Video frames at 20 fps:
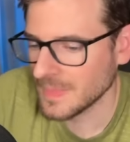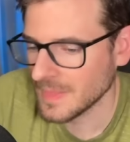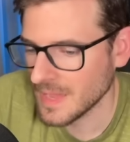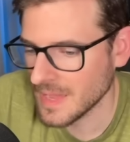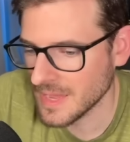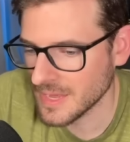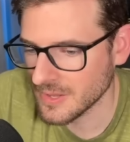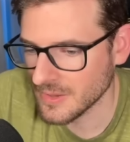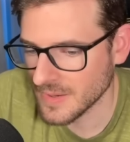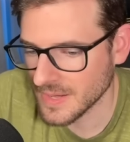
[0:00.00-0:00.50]

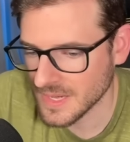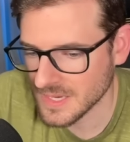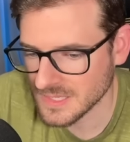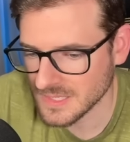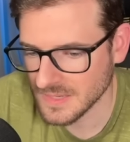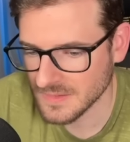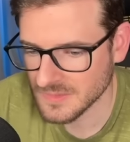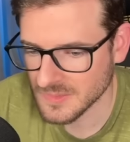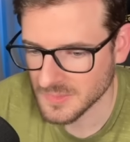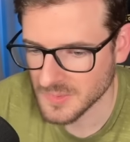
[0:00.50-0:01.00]
I don't know. I guess
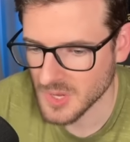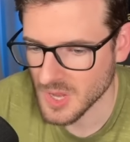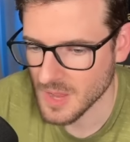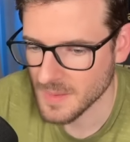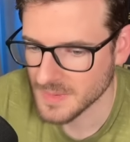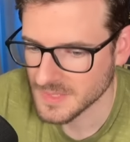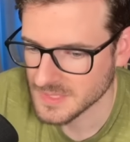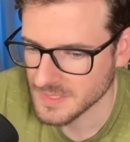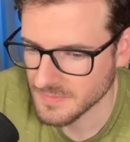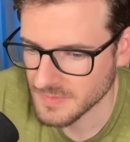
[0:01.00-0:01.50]
leave some
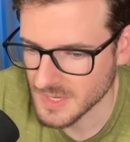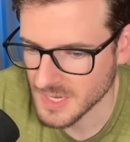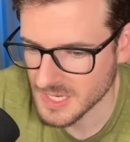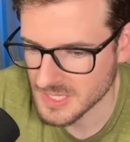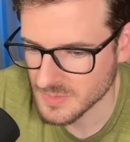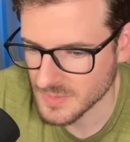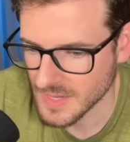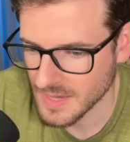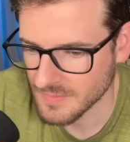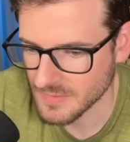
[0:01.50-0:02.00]
comments if you guys
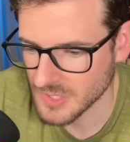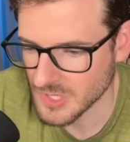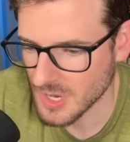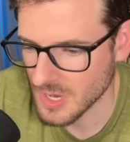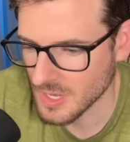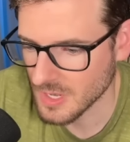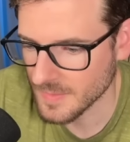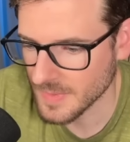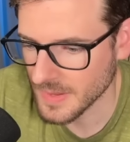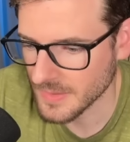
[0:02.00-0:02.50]
want to have a
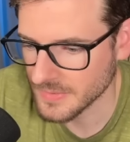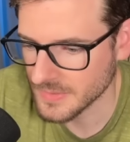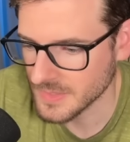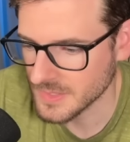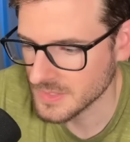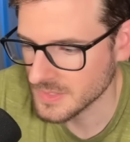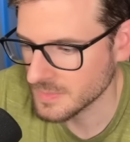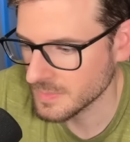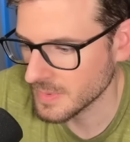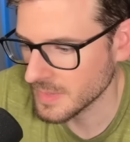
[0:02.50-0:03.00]
talk about
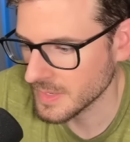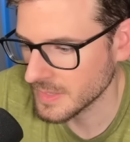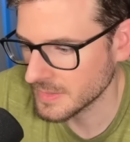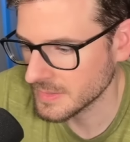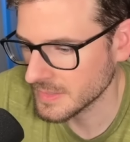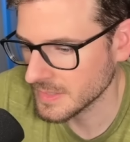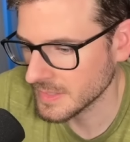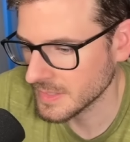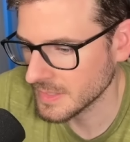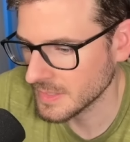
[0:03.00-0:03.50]
this. But
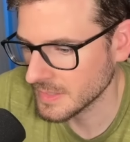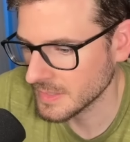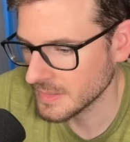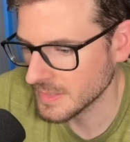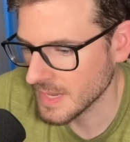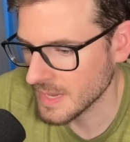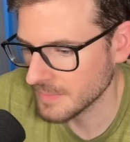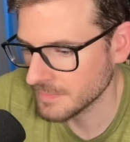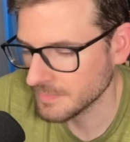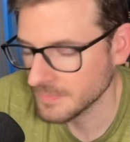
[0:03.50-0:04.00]

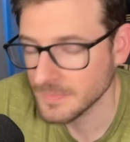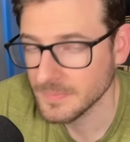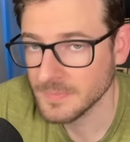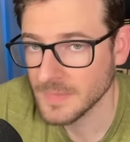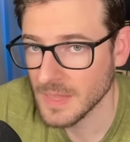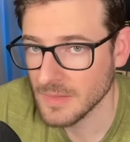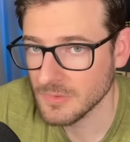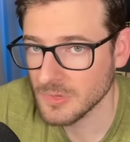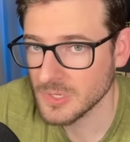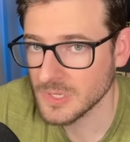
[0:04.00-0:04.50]
yeah,
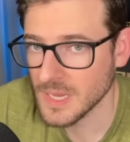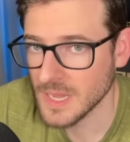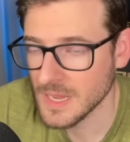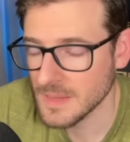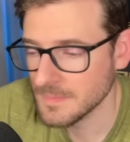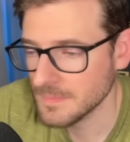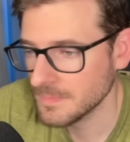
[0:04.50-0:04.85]
have a good day.